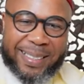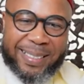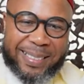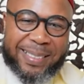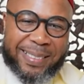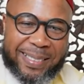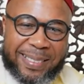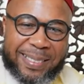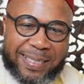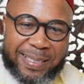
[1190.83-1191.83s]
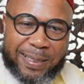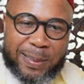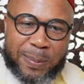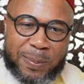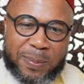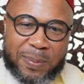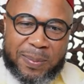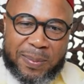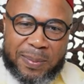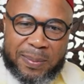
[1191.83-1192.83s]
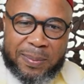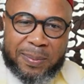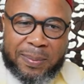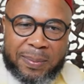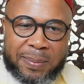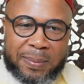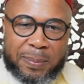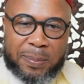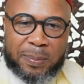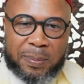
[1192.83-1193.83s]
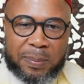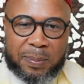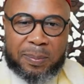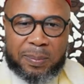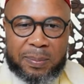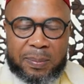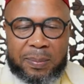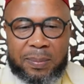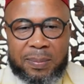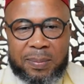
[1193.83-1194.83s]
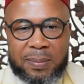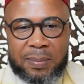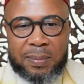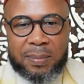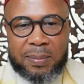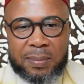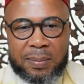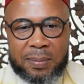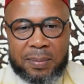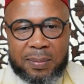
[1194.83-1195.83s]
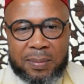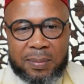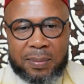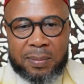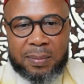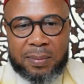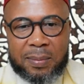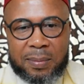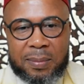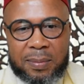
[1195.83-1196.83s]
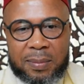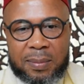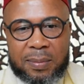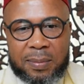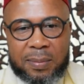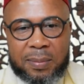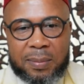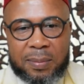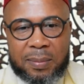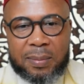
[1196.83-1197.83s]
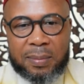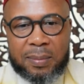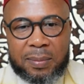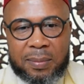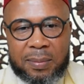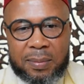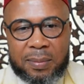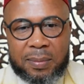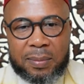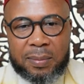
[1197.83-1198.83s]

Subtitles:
[no speech]